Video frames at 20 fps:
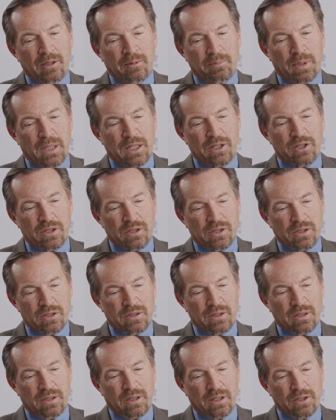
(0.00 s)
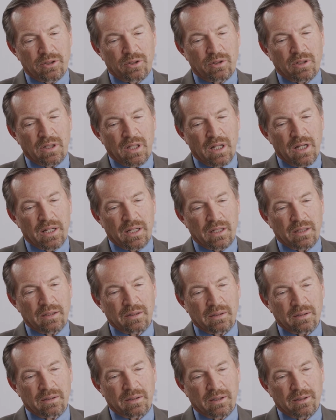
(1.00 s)
patients'
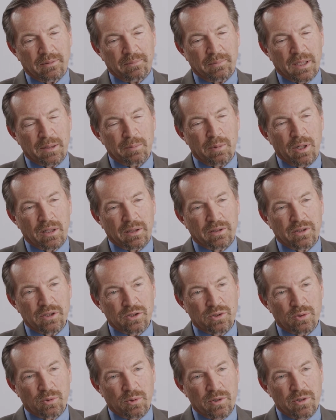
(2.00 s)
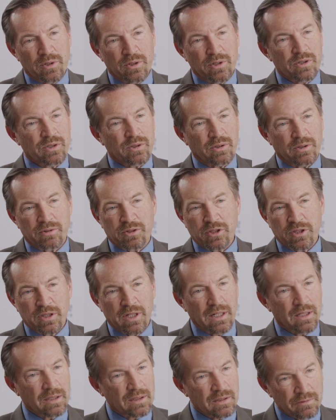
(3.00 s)
underlying metabolic disorders or
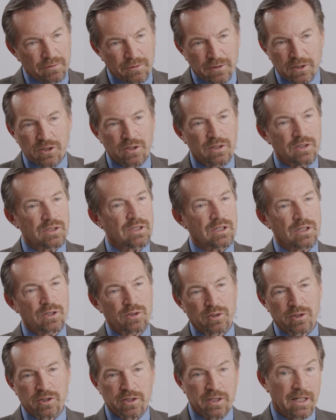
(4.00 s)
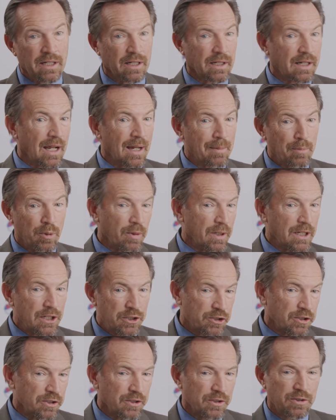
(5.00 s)
genetic deficiencies or genetic
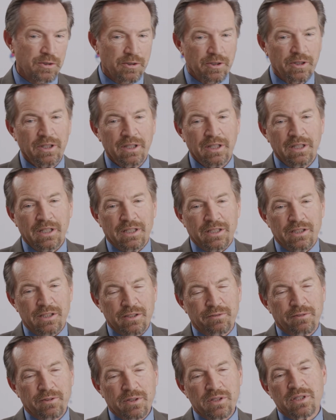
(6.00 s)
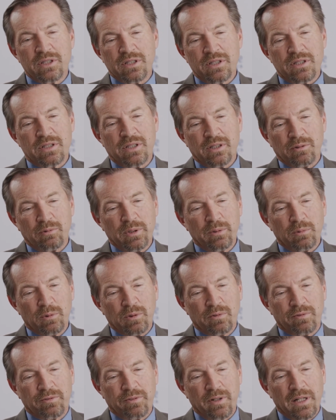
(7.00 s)
aberrations or differences, that we
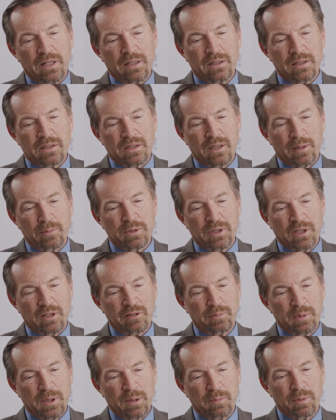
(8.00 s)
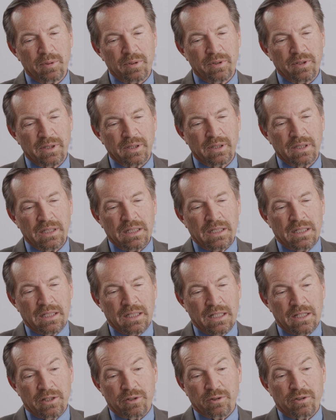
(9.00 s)
will find a subset of people that
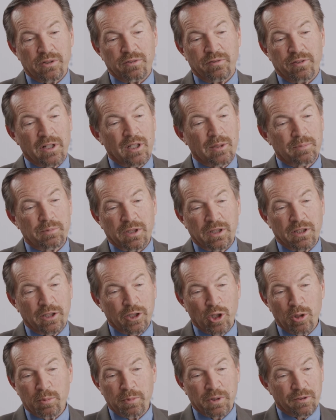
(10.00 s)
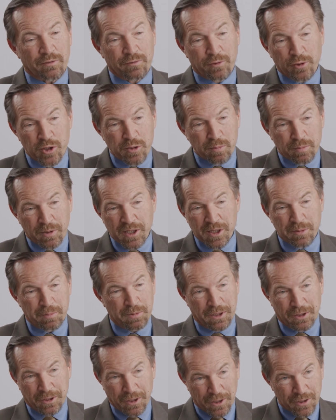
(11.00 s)
either developed a glioma in the first place
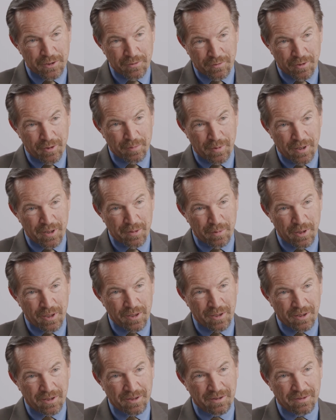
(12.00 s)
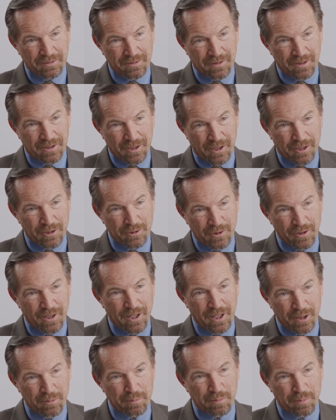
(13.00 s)
because of their metabolic
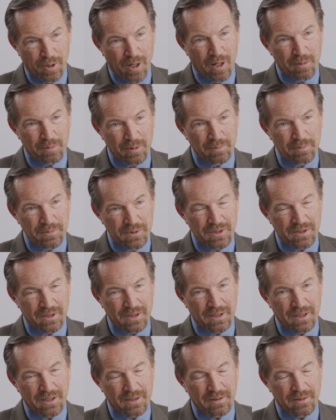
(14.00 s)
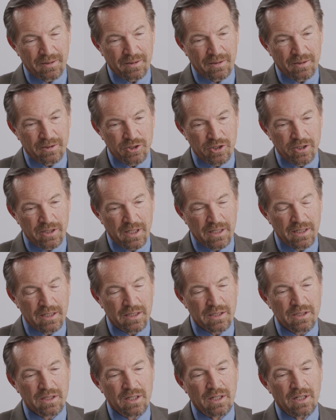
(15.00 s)
underlying problems and their
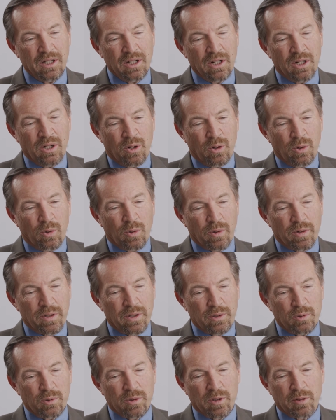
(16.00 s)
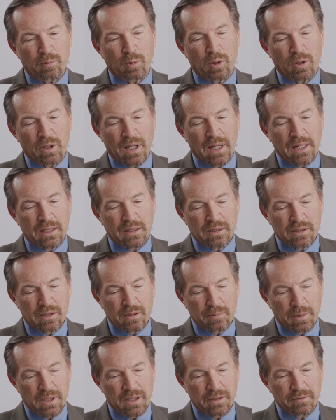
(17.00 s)
genetics, or who are more likely
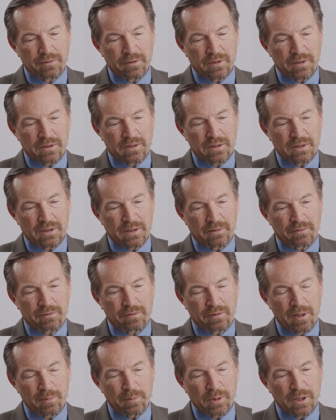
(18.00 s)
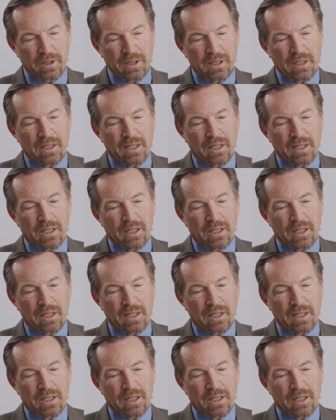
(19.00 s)
to benefit from it.